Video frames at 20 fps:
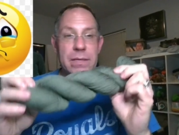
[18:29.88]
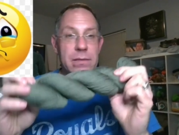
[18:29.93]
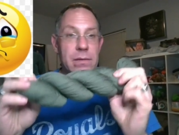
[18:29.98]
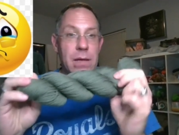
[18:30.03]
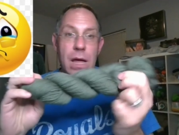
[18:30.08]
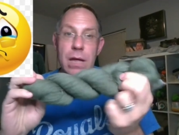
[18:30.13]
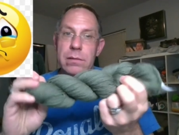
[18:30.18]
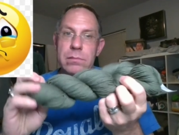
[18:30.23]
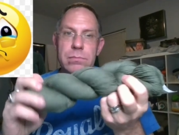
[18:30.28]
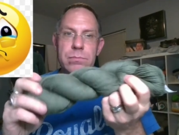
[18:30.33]

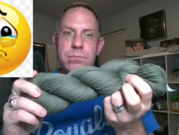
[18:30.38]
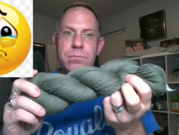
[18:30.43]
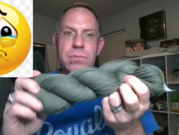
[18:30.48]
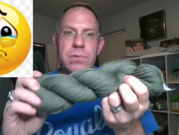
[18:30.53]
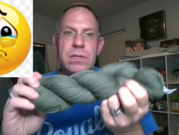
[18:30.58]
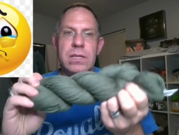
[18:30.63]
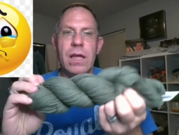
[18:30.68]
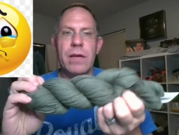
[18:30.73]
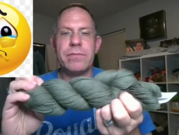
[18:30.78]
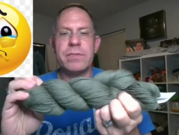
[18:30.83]

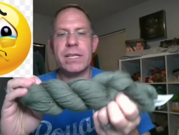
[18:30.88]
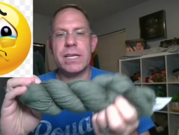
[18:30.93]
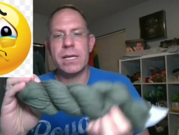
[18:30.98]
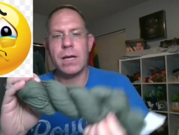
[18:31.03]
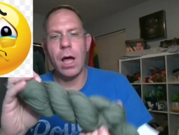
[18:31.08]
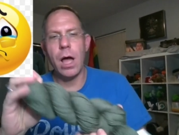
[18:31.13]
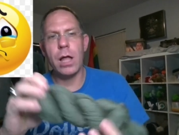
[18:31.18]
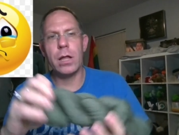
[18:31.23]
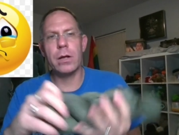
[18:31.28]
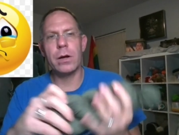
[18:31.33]
lovely
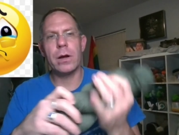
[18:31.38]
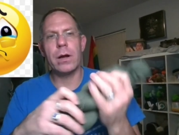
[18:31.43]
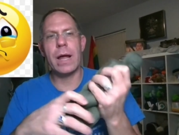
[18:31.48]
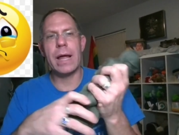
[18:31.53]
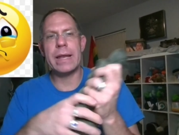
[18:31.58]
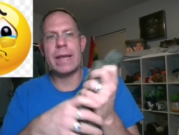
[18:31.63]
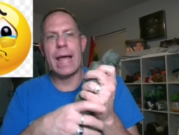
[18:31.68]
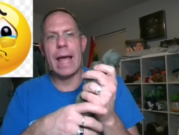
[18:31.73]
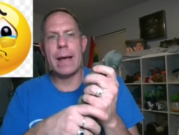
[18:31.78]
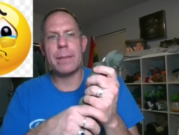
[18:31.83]
color,
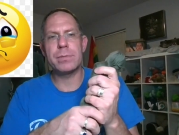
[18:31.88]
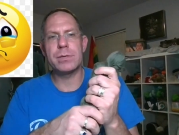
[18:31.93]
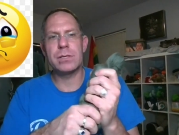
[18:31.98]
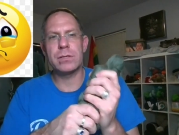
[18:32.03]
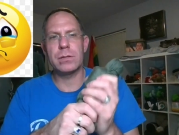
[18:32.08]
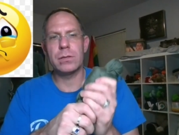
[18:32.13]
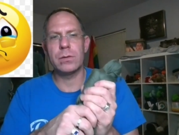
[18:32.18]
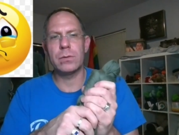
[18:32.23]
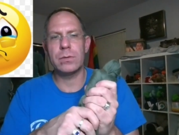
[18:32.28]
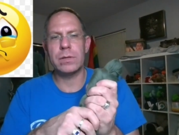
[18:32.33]
an
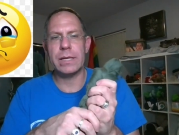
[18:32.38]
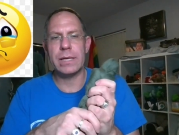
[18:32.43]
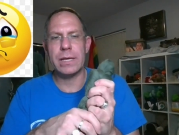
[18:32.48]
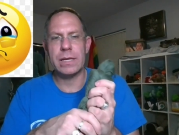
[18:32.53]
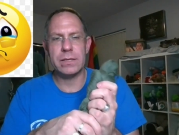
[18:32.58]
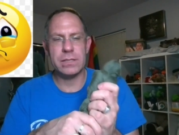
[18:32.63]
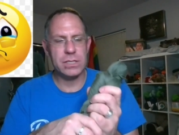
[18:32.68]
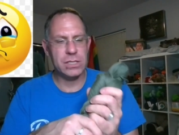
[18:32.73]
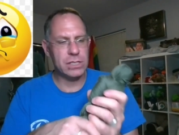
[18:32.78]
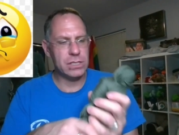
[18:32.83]
absolutely
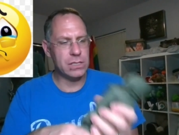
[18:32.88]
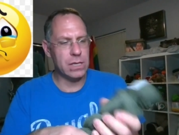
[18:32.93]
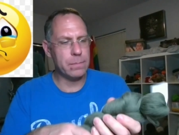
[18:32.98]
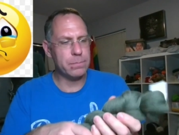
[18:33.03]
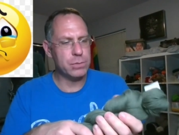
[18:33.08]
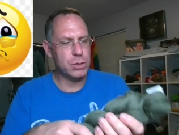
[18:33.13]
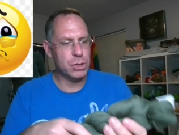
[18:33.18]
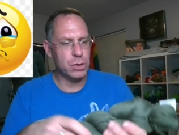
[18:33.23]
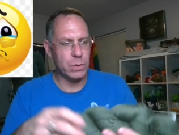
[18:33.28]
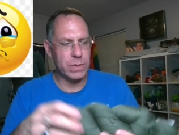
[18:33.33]

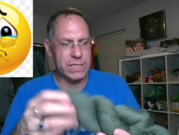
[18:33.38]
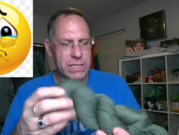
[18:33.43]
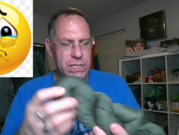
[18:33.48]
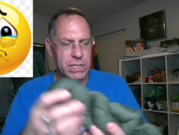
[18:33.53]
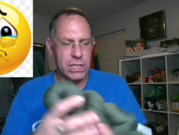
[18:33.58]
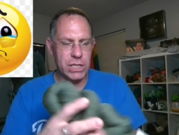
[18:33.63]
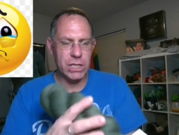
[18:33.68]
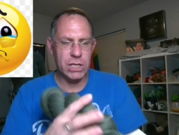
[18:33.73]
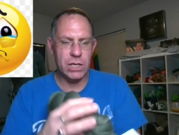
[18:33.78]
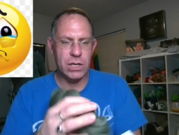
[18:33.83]

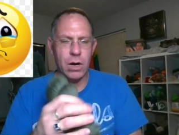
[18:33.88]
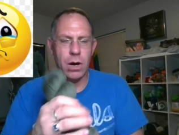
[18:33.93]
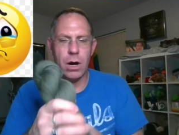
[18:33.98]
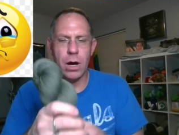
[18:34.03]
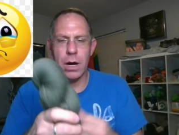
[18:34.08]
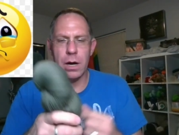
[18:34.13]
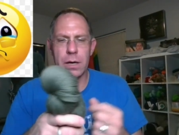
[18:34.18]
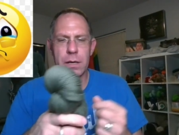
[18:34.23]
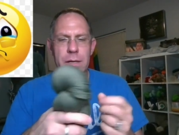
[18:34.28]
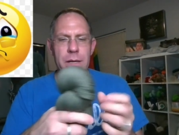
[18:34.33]
sumptuous
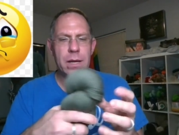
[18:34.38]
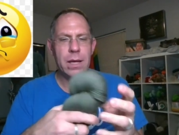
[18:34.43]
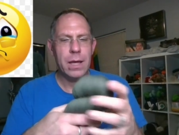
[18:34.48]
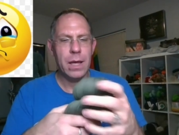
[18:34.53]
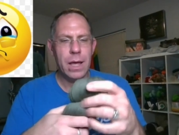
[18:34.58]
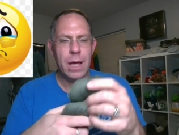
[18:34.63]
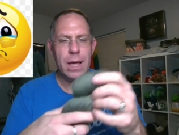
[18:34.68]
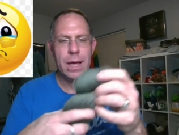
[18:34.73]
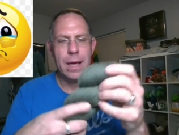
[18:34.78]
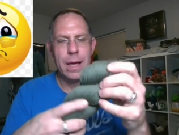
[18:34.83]
yarn,
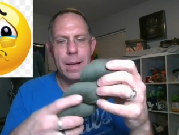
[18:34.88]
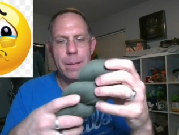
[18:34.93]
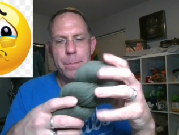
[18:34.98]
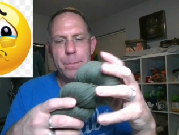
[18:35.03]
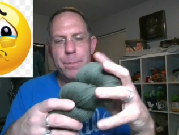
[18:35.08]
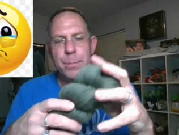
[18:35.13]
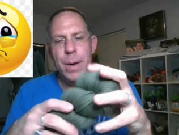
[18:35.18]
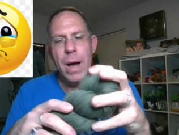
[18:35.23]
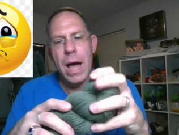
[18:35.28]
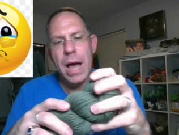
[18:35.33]

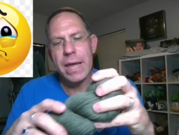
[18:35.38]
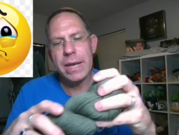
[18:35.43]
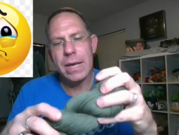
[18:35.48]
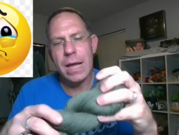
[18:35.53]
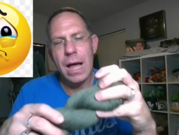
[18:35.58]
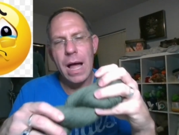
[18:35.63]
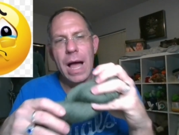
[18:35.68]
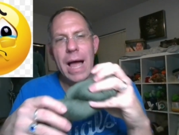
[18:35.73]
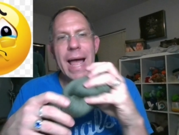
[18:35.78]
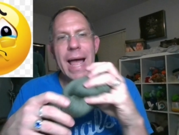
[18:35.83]
but
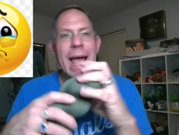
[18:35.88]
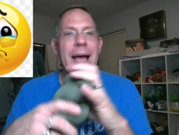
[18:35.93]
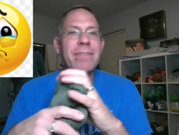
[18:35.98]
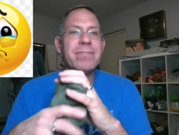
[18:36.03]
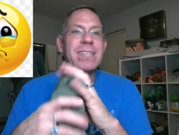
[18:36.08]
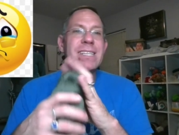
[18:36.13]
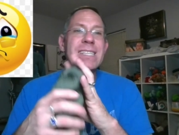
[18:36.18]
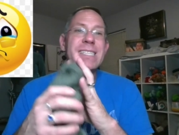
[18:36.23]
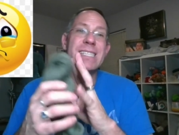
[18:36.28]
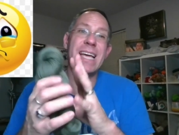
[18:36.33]
I have
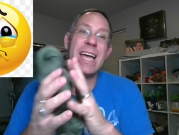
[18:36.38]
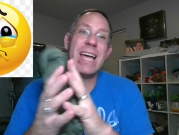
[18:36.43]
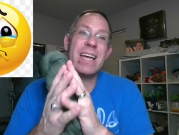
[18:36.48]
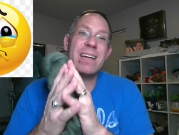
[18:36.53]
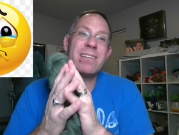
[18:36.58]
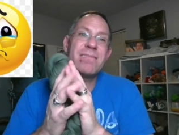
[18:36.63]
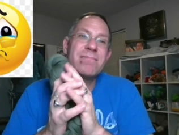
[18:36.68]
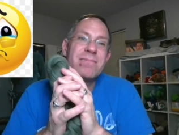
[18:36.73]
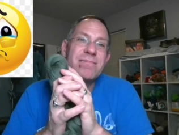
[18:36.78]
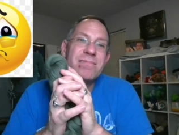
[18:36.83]
to
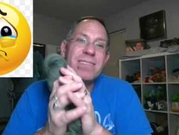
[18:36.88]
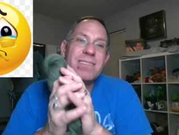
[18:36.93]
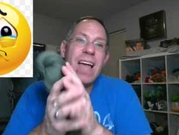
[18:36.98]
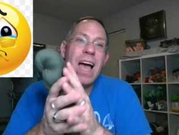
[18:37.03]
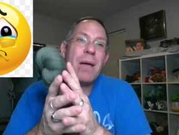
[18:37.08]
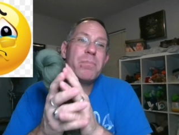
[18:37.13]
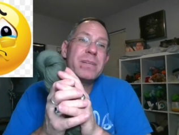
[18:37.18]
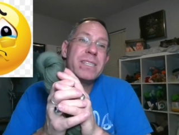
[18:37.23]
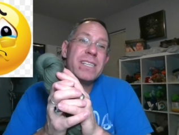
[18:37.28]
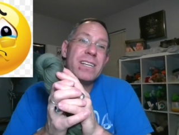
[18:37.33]
say,
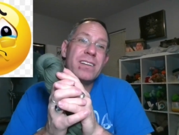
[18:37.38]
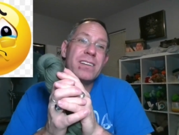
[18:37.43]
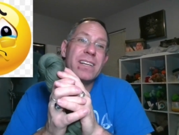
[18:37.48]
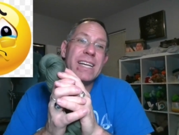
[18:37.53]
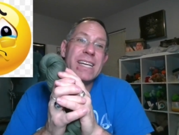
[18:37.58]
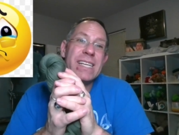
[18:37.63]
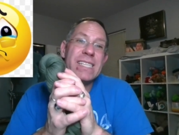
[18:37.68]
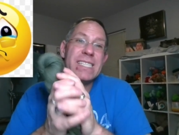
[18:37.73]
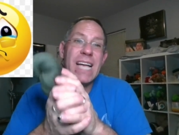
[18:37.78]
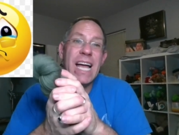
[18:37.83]
not
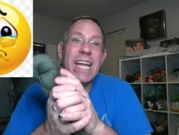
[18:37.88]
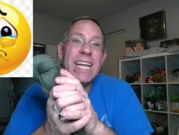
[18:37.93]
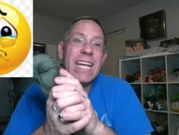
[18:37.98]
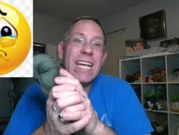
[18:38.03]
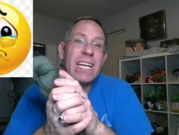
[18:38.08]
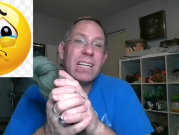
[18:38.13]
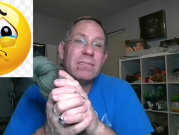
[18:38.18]
particularly exciting.